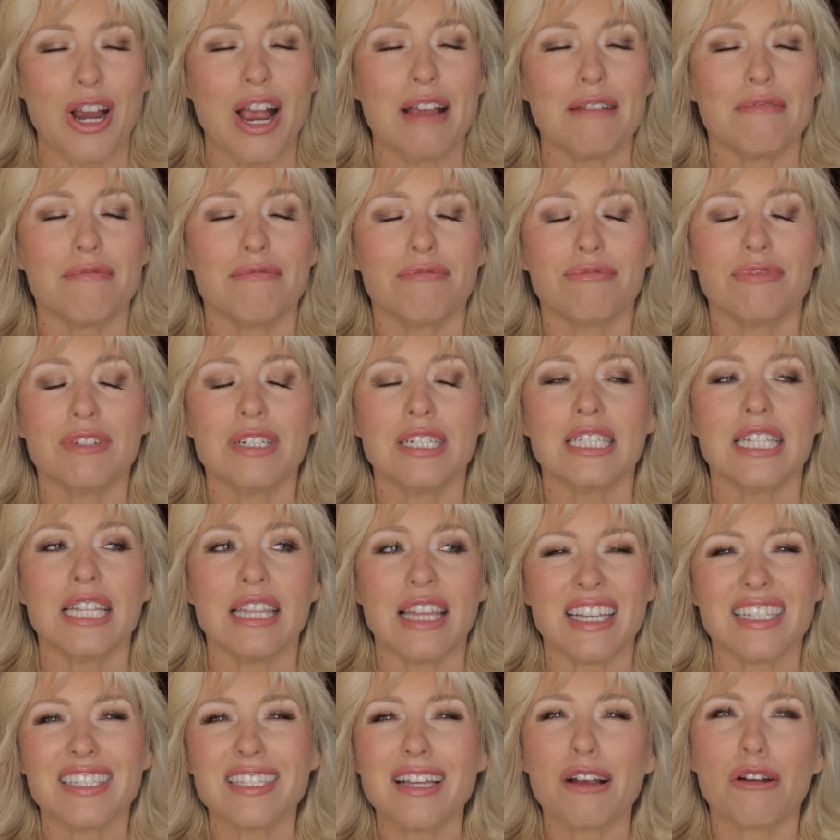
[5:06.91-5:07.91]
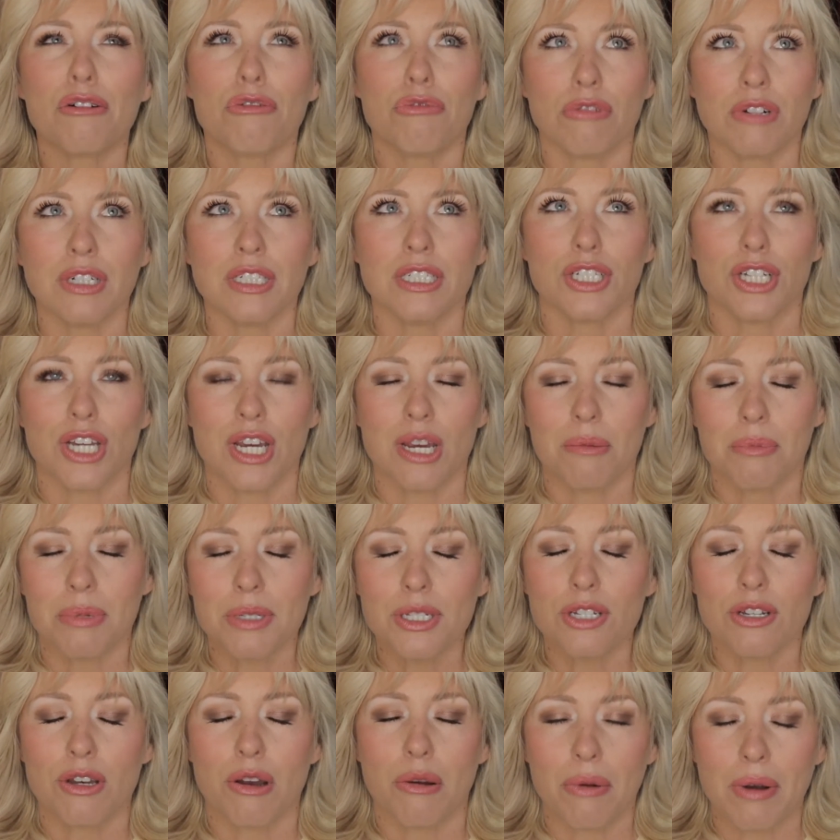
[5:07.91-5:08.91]
I really like, it's not crunchy,
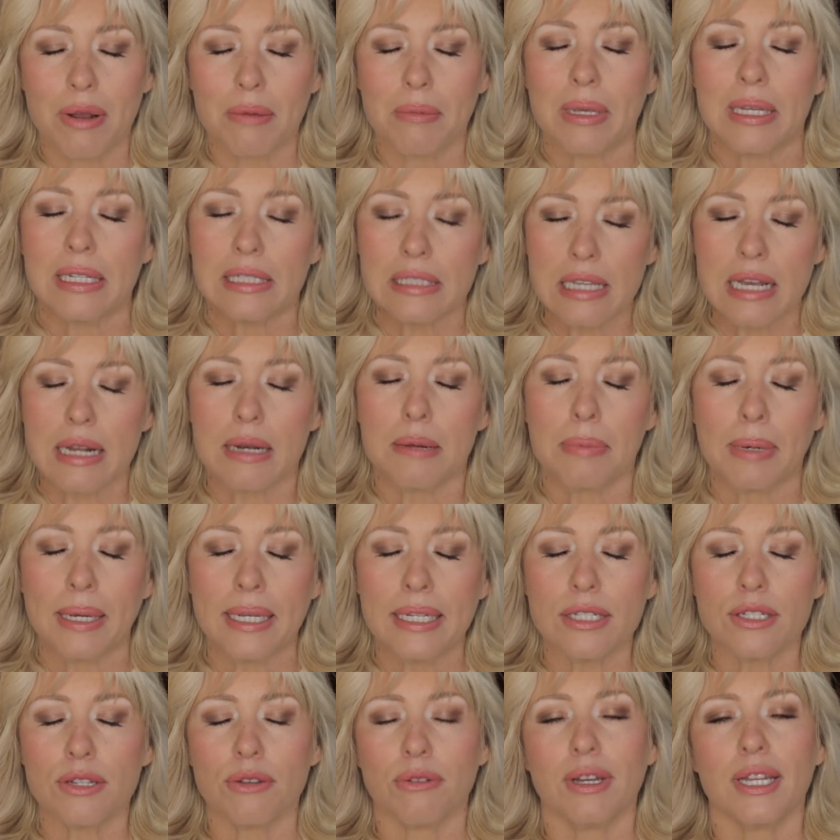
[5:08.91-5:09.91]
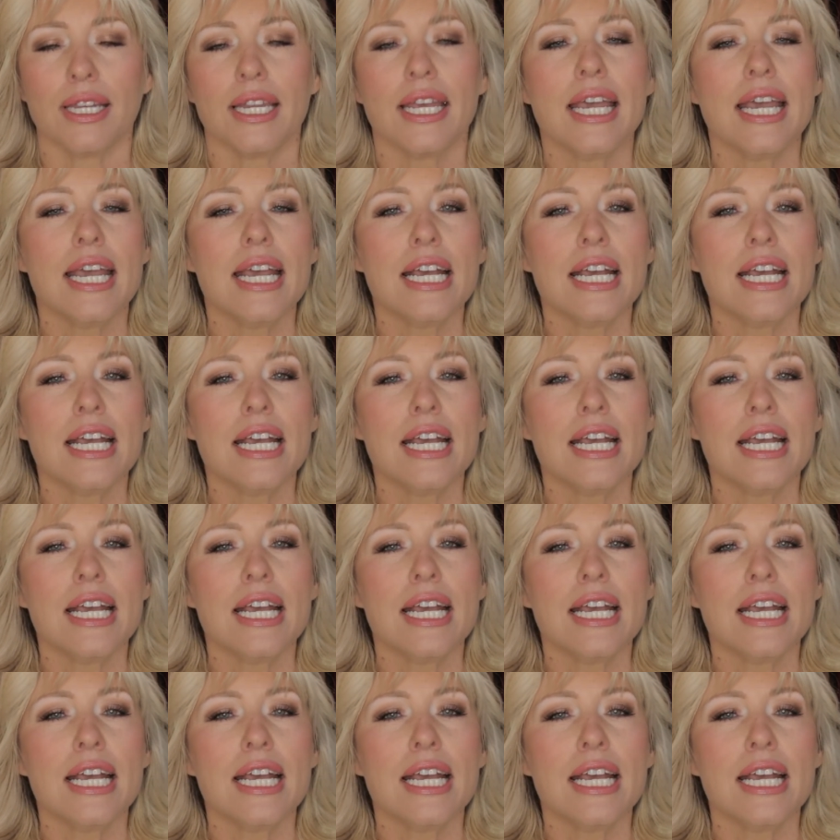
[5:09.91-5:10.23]
but you know what I mean. It's got a bite to it.